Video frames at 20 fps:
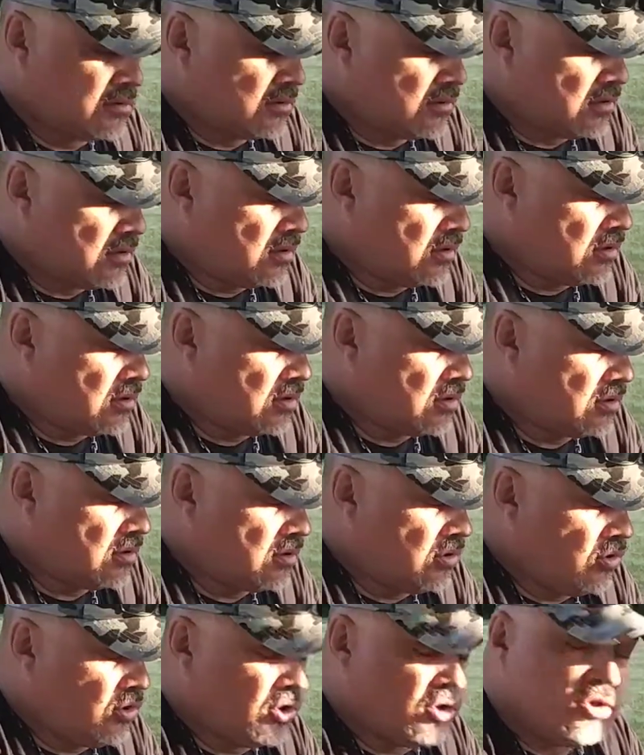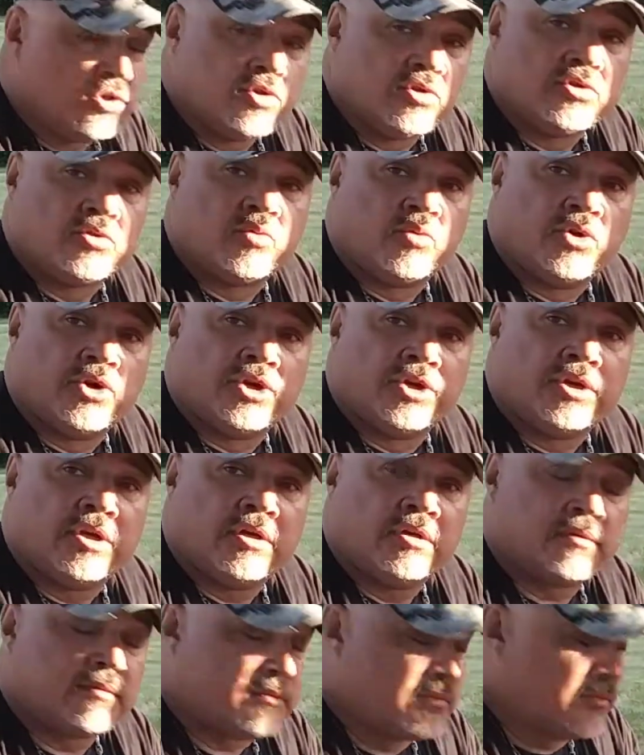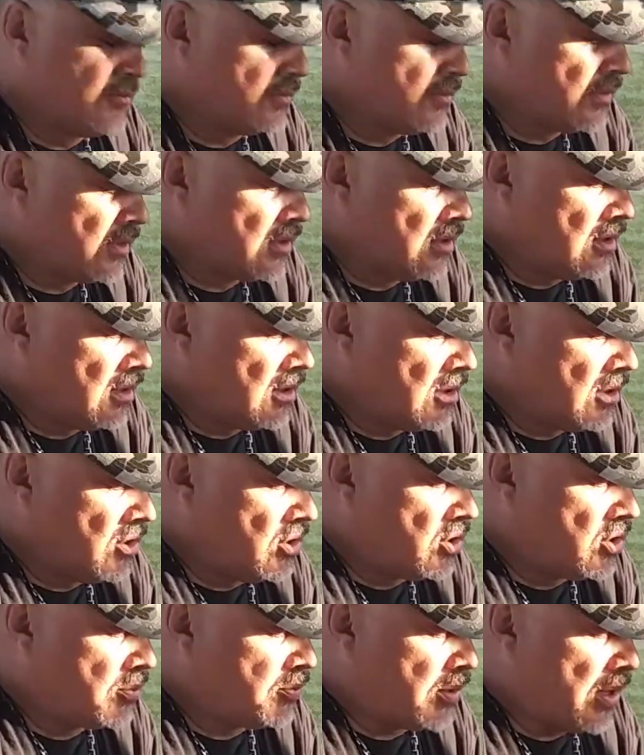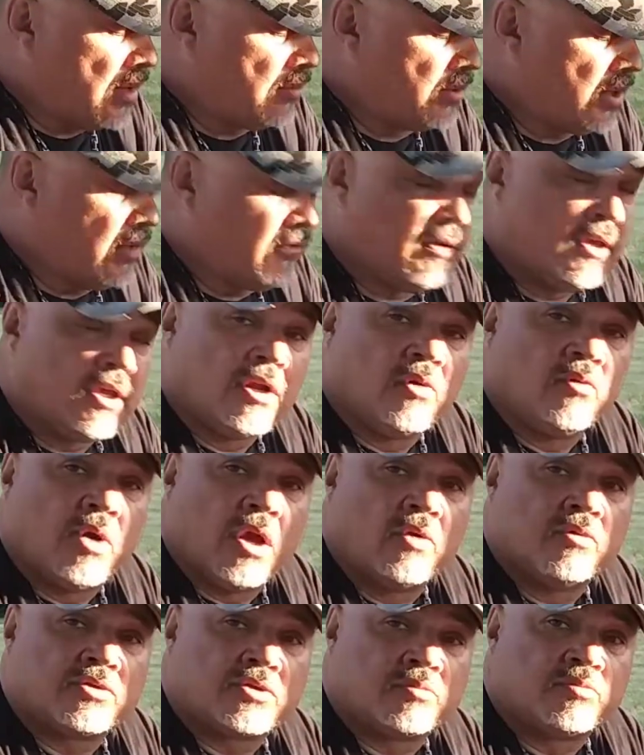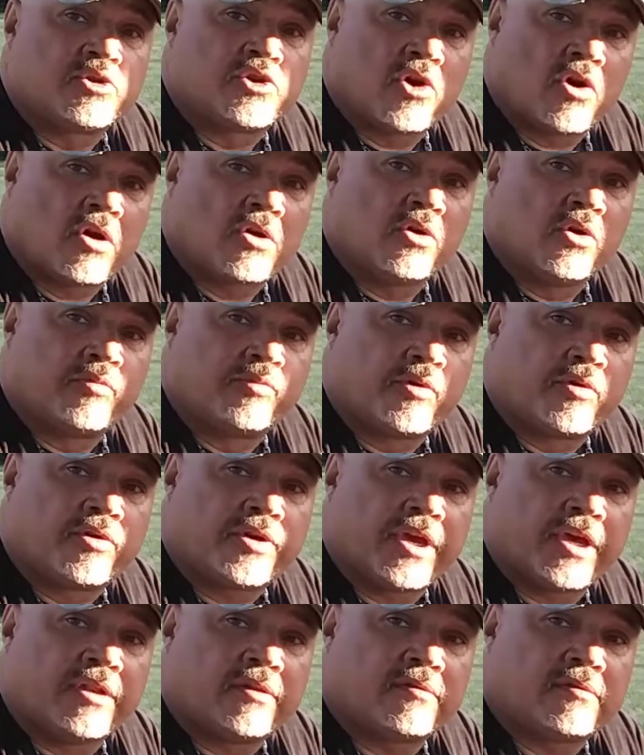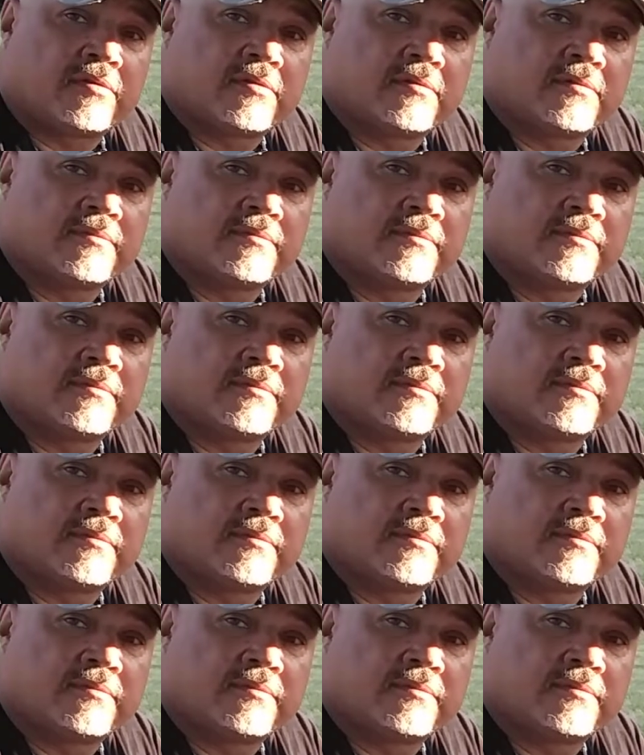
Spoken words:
or you could use wood. you could probably even get away with some charcoal briquettes.